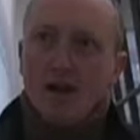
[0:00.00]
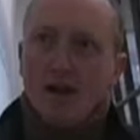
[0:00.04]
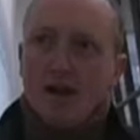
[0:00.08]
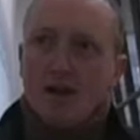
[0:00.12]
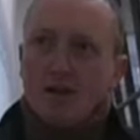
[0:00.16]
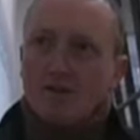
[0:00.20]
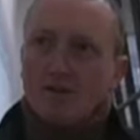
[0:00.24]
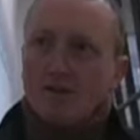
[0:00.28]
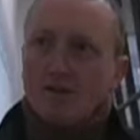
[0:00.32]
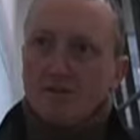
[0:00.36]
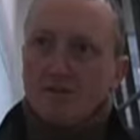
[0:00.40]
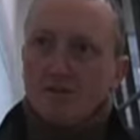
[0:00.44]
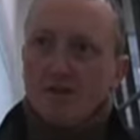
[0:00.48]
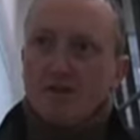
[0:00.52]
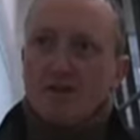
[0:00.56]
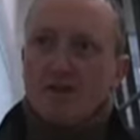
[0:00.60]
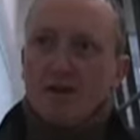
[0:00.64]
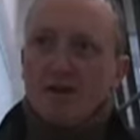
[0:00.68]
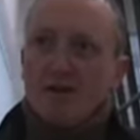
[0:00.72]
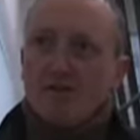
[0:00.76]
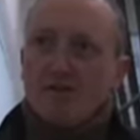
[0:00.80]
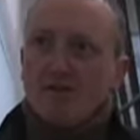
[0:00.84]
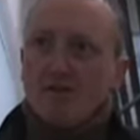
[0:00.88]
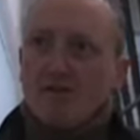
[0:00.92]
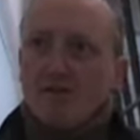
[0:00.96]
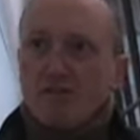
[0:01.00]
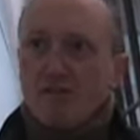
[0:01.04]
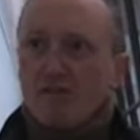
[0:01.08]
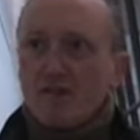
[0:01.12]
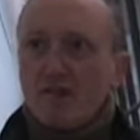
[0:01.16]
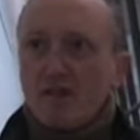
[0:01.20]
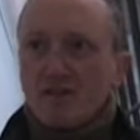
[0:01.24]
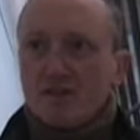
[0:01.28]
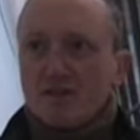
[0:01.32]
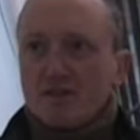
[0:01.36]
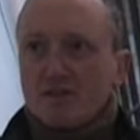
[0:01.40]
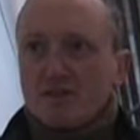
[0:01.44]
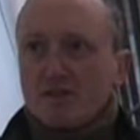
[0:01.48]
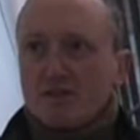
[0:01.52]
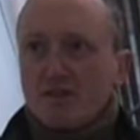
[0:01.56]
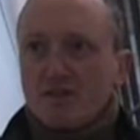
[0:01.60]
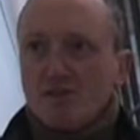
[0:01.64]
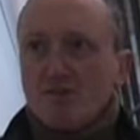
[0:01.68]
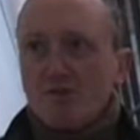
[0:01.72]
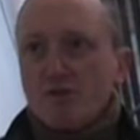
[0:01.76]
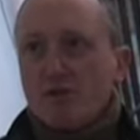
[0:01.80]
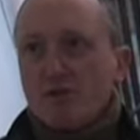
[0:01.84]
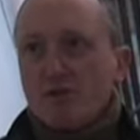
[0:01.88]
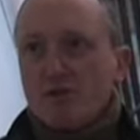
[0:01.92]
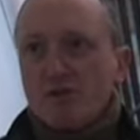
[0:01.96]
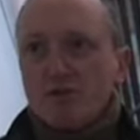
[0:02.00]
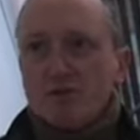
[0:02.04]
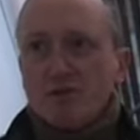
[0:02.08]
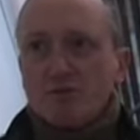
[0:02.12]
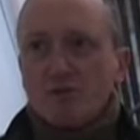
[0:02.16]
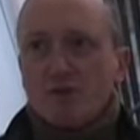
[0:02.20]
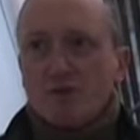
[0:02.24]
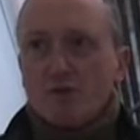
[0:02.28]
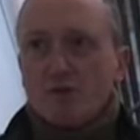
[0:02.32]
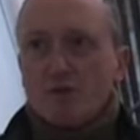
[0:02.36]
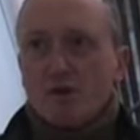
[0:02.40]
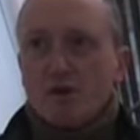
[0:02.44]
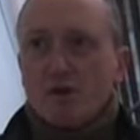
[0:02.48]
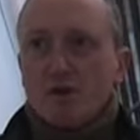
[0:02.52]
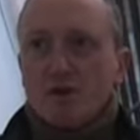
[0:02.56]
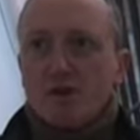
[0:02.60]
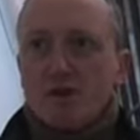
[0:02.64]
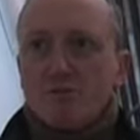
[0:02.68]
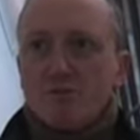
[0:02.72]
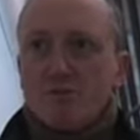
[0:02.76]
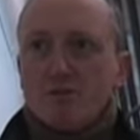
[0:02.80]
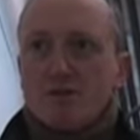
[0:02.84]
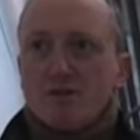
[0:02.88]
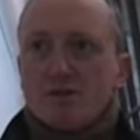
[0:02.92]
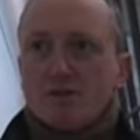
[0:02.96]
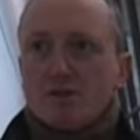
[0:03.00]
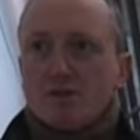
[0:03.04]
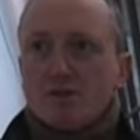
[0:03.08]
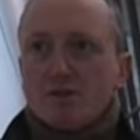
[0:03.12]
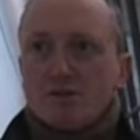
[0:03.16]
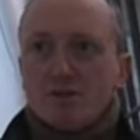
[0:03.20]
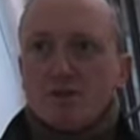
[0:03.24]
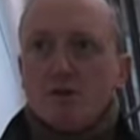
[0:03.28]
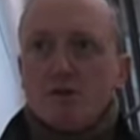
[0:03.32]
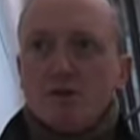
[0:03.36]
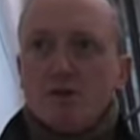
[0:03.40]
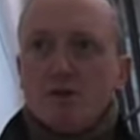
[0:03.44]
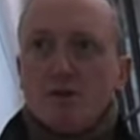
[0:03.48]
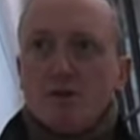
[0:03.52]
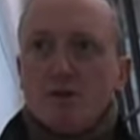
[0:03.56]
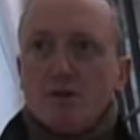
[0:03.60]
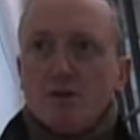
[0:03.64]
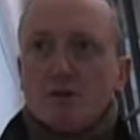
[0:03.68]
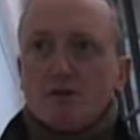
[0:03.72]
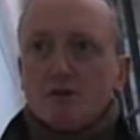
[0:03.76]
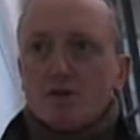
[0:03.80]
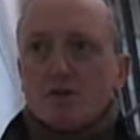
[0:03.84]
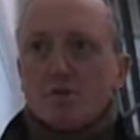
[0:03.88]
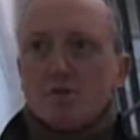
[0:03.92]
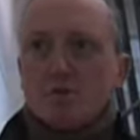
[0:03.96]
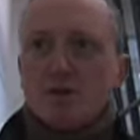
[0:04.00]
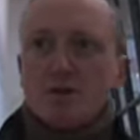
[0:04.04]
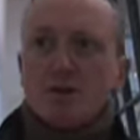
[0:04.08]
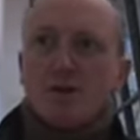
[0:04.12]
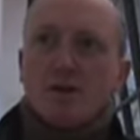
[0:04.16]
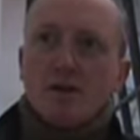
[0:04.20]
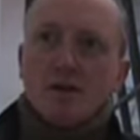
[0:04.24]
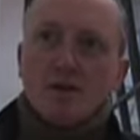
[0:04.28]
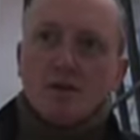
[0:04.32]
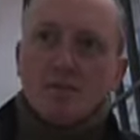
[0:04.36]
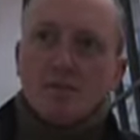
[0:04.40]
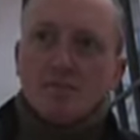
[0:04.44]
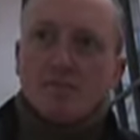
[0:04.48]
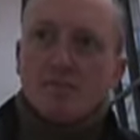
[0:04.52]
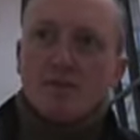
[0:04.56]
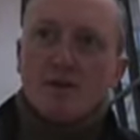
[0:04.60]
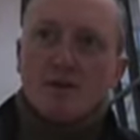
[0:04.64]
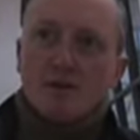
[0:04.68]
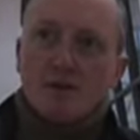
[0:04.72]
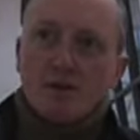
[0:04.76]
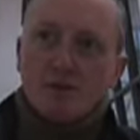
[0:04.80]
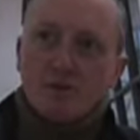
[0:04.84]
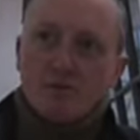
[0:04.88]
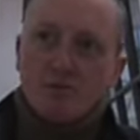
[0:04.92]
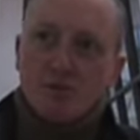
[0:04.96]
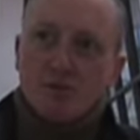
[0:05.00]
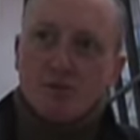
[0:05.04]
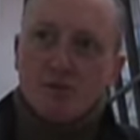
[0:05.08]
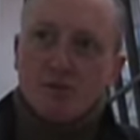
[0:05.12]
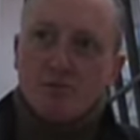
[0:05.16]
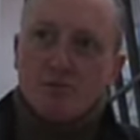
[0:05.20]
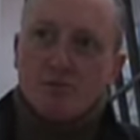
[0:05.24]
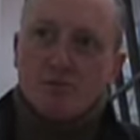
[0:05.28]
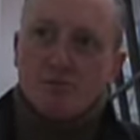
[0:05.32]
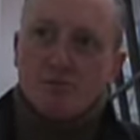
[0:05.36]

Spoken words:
And it's made out of, it's see-through and it's polycarbonate and steel. So when you